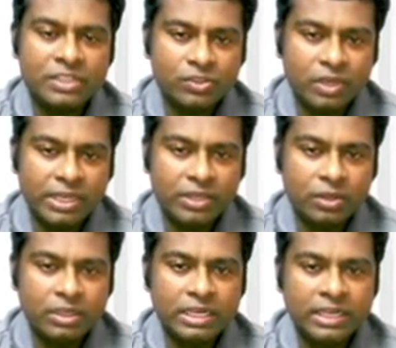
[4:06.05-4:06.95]
square
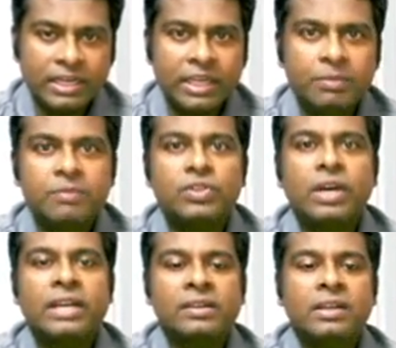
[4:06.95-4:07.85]
equal to 100 mm
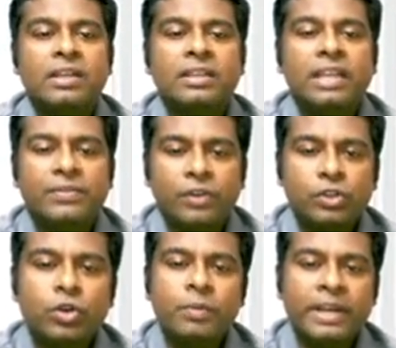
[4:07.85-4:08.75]
square. Therefore,
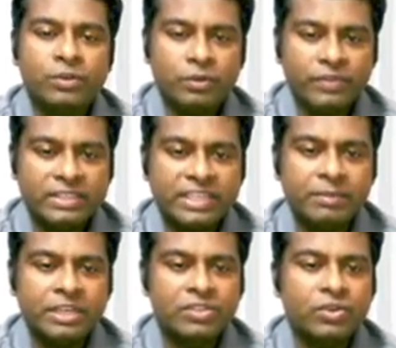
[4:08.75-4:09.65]
2.25
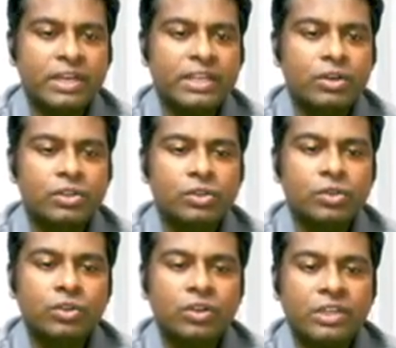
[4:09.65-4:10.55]
centimeter square equal to
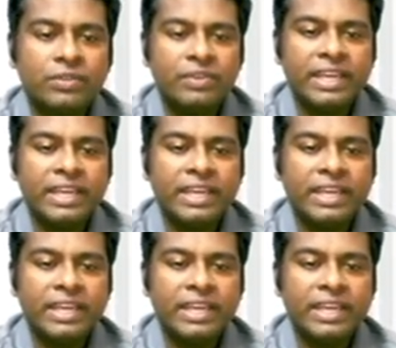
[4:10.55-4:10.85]
225